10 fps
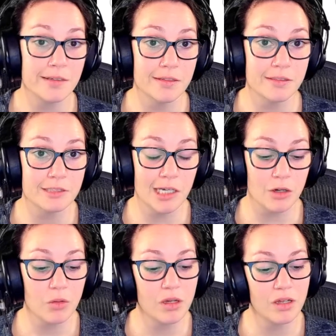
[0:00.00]

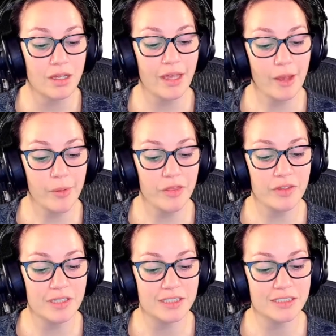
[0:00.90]
So, how about
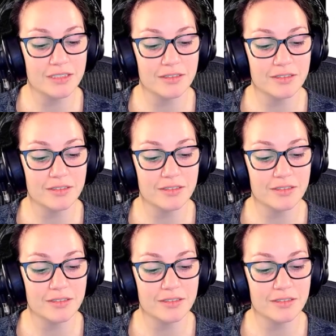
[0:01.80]
this?